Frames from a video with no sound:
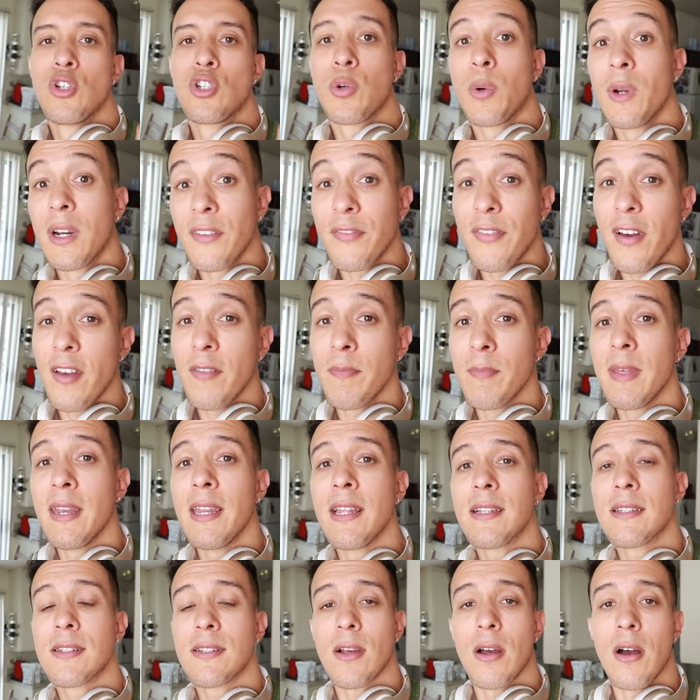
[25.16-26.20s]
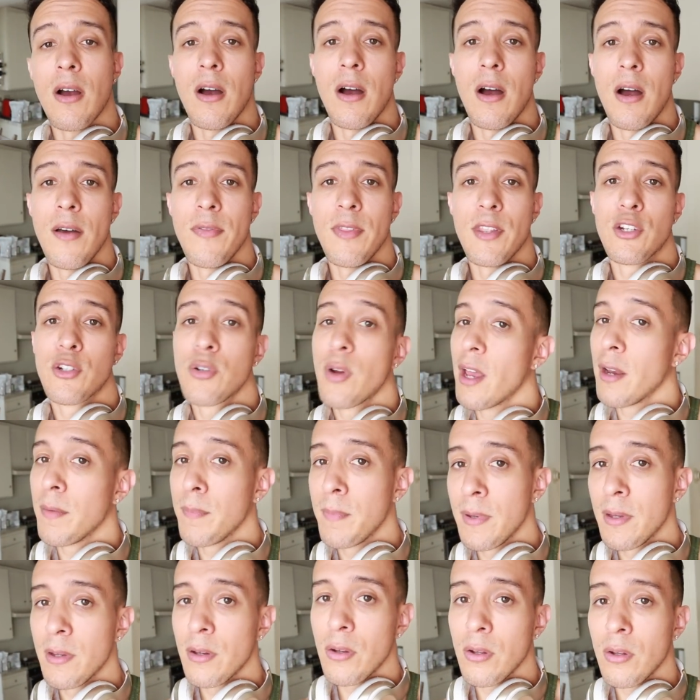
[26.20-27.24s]
25 minutes on the
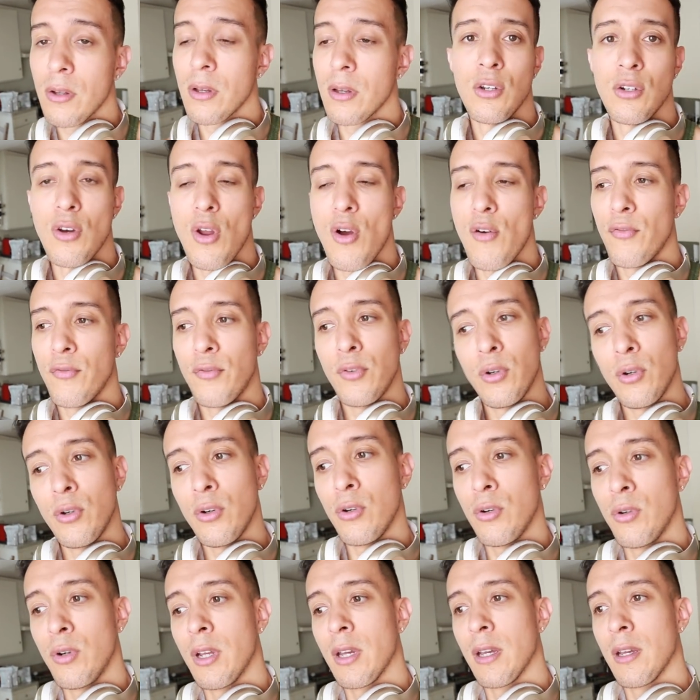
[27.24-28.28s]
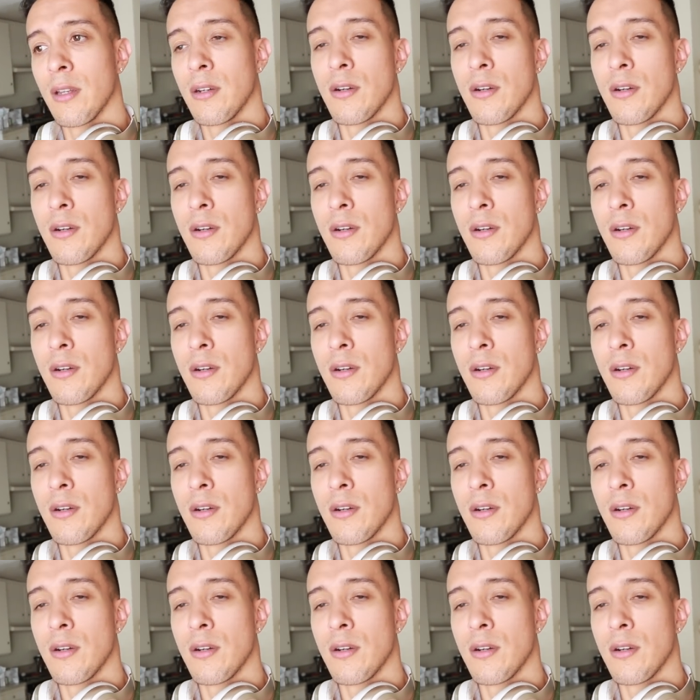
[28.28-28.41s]
treadmill, no food,